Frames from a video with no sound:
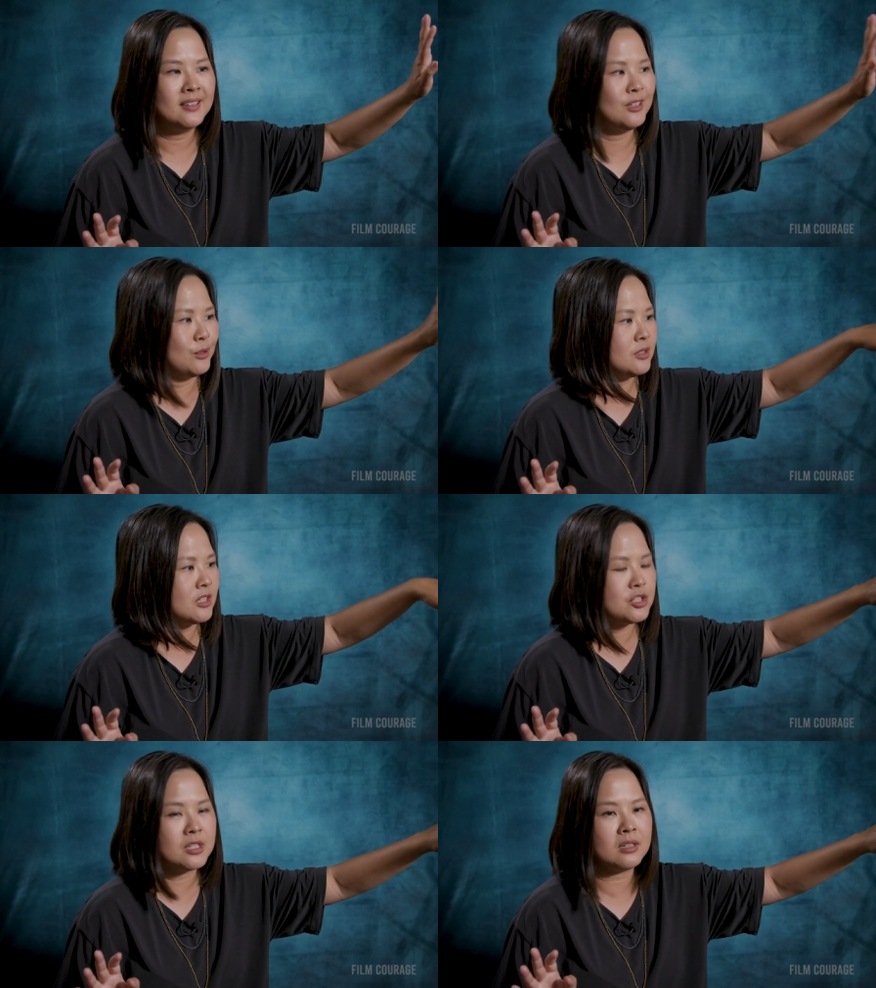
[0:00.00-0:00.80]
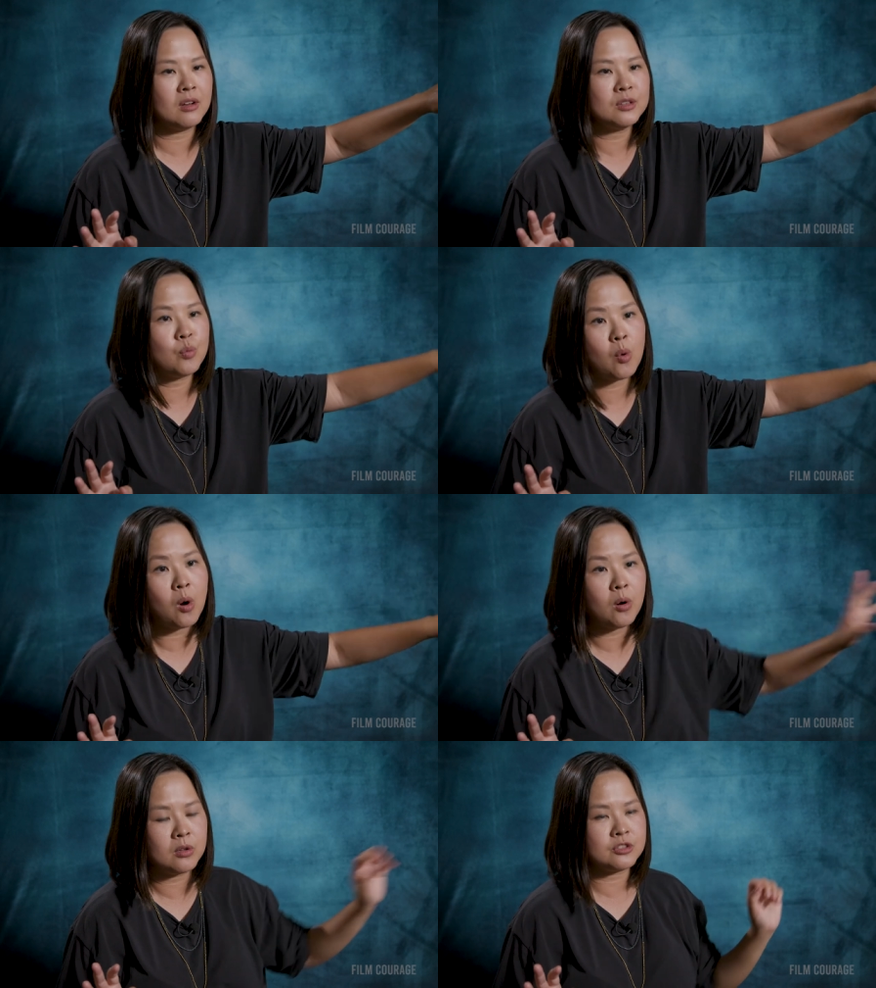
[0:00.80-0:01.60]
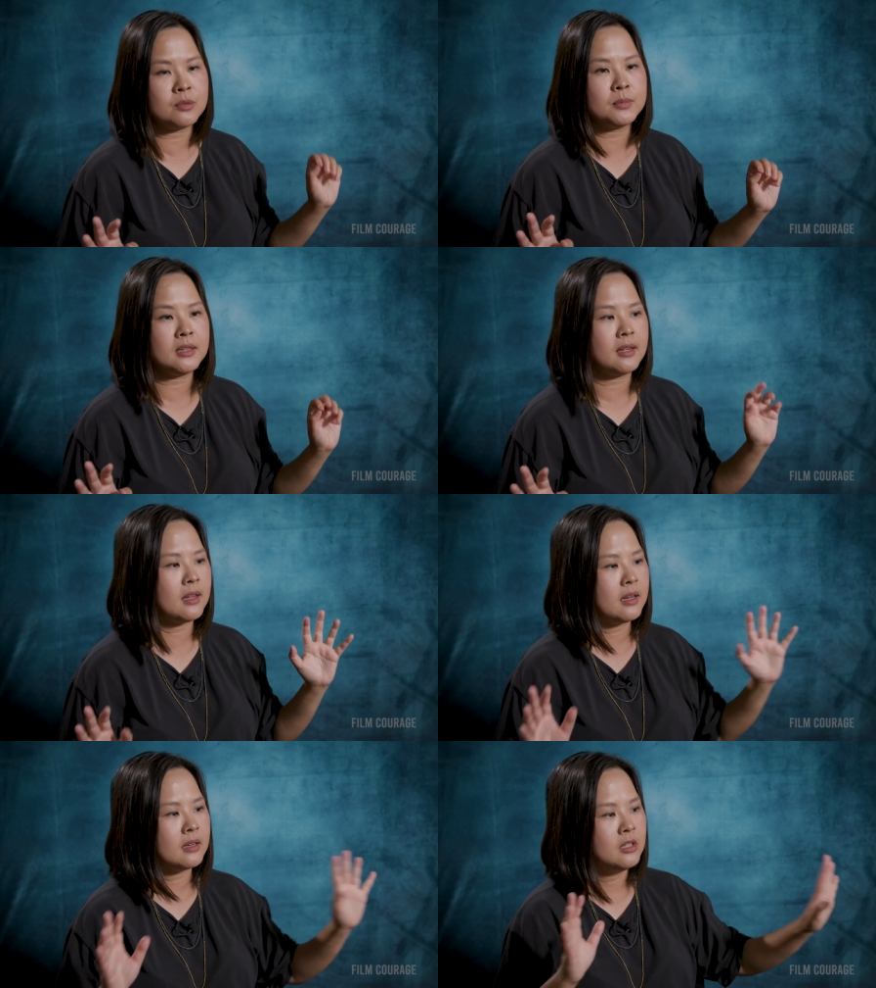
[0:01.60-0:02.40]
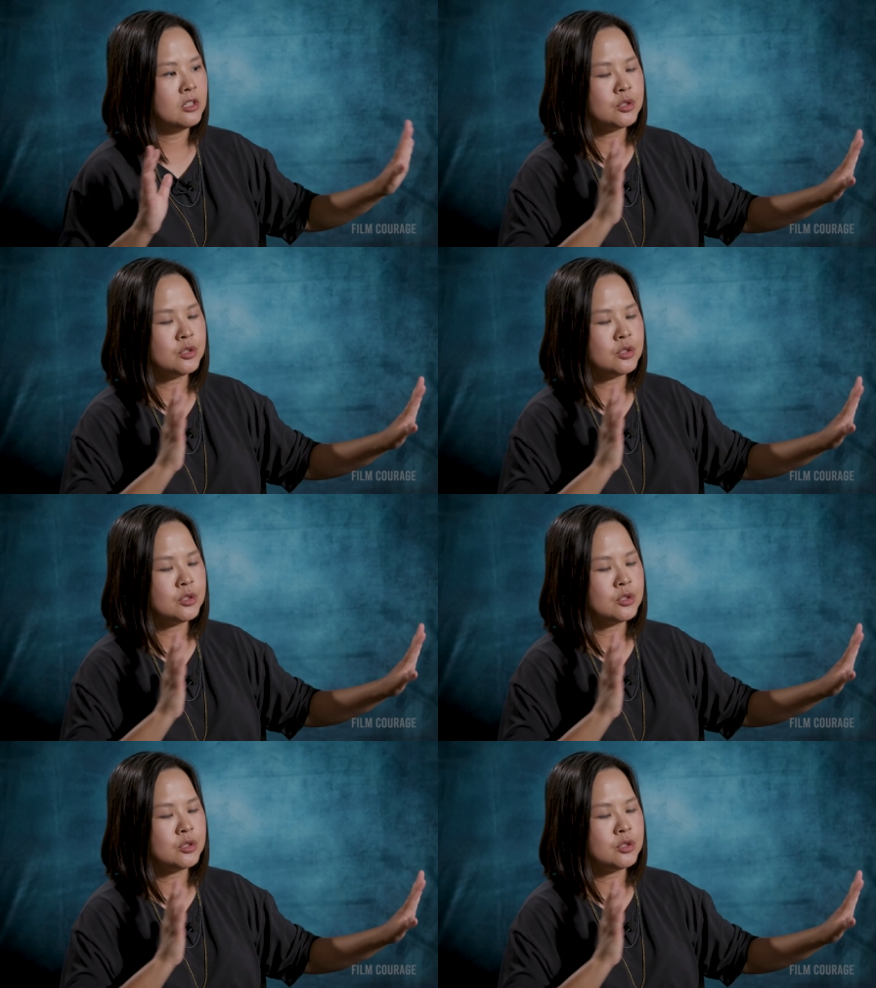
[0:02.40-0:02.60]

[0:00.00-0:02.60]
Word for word: you know touching on the wall or something like that.